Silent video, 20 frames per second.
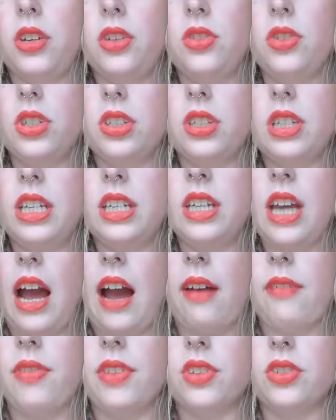You just need to
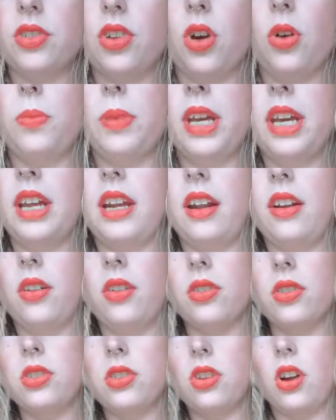have the SCOBY and it'll
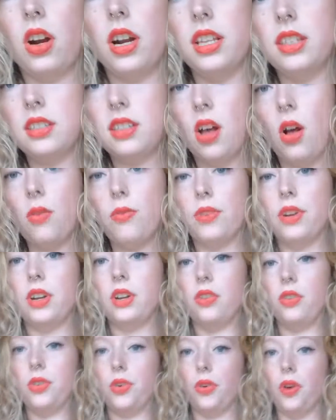start itself and
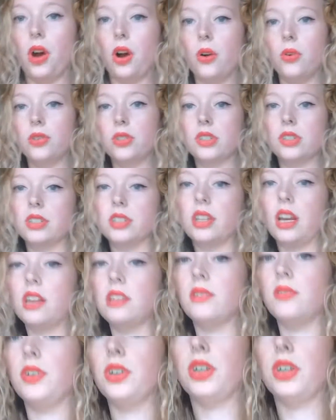it'll grow to the size of your